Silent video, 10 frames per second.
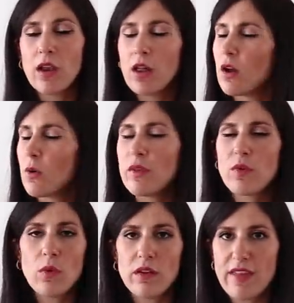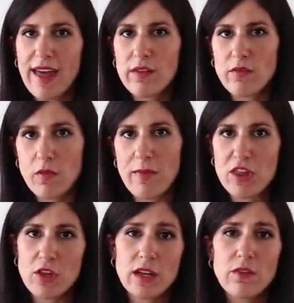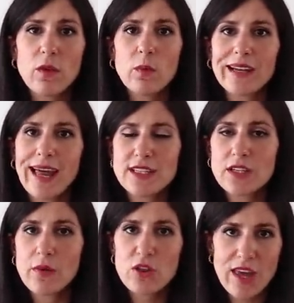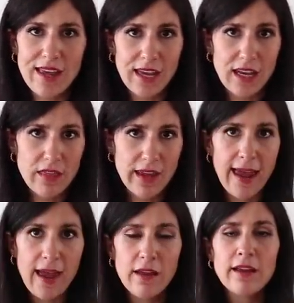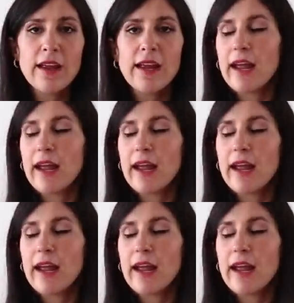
along with all of that information if you would like to go and check anything out.